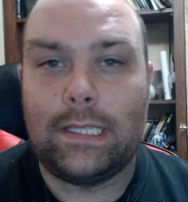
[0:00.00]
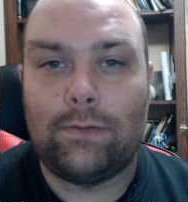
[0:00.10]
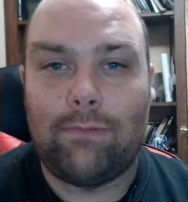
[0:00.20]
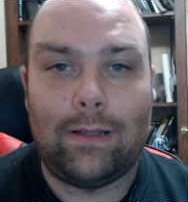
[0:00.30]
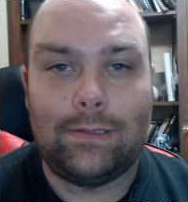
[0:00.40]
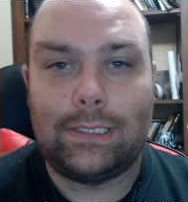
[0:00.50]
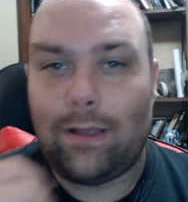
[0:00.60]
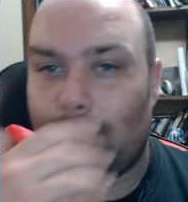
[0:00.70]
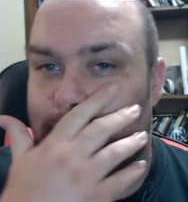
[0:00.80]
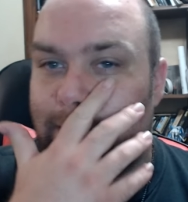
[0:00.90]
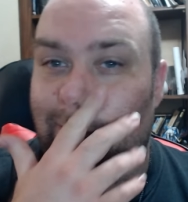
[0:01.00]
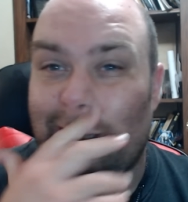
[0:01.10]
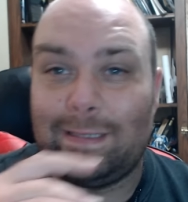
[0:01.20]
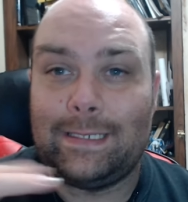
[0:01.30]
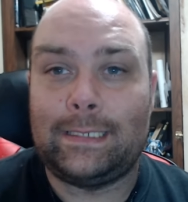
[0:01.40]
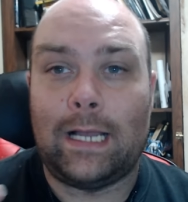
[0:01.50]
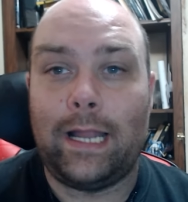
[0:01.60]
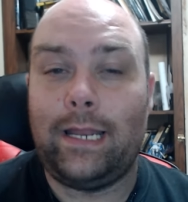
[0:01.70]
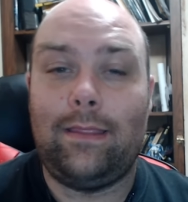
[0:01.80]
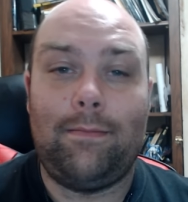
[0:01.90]
It's well sculpted, well
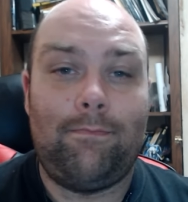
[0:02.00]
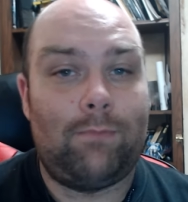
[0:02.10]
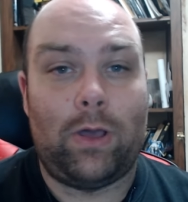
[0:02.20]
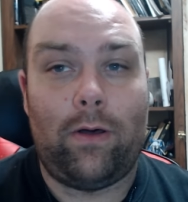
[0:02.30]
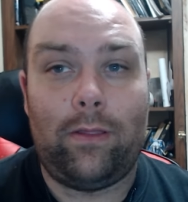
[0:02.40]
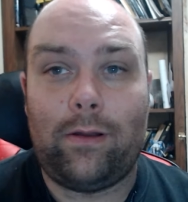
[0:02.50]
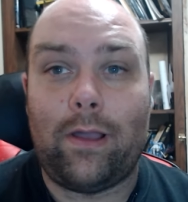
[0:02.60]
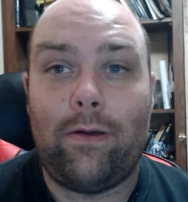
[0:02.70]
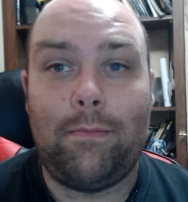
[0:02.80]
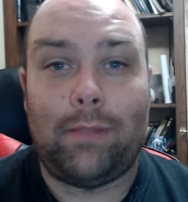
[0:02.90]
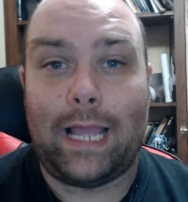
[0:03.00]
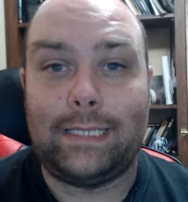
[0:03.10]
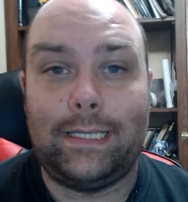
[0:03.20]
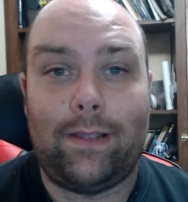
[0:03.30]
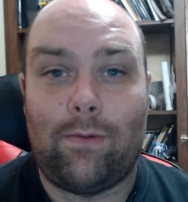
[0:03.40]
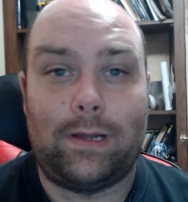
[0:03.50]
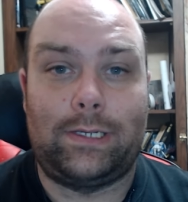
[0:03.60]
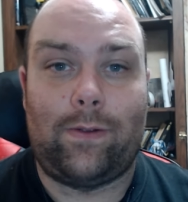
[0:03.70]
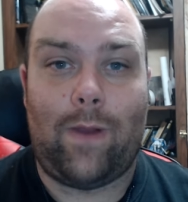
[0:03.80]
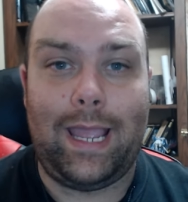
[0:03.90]
designed, and the color-coded plastic
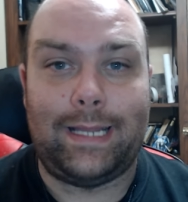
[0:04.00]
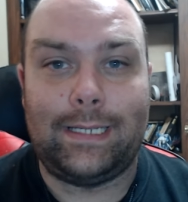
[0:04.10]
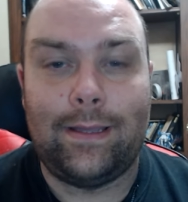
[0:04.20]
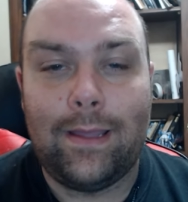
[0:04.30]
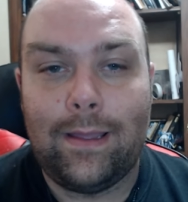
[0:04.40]
works great.